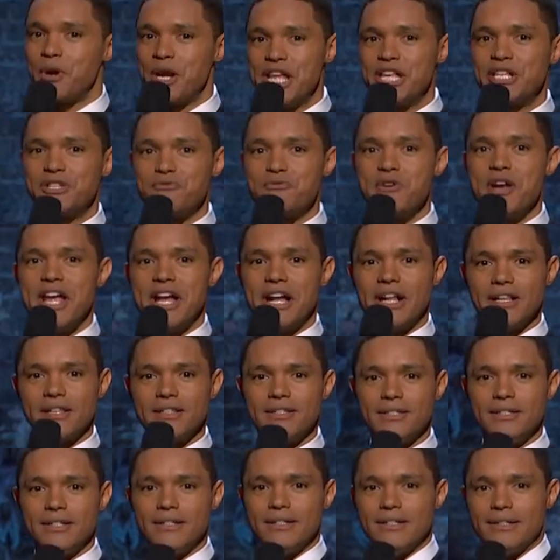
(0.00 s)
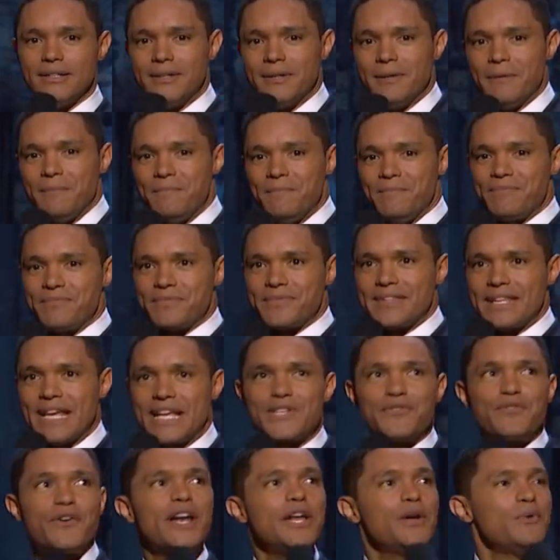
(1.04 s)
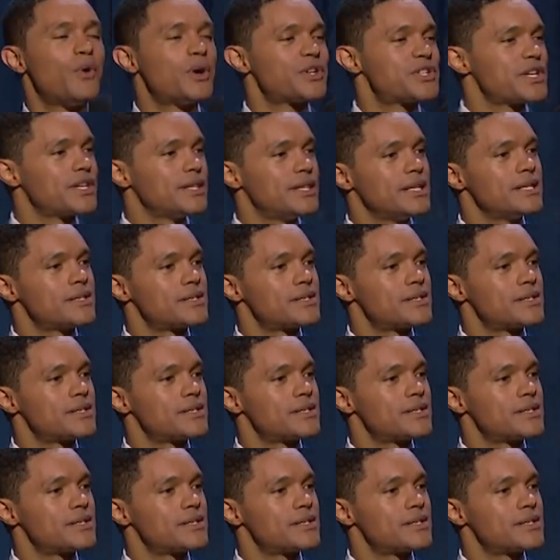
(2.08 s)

is real. It's funny watching these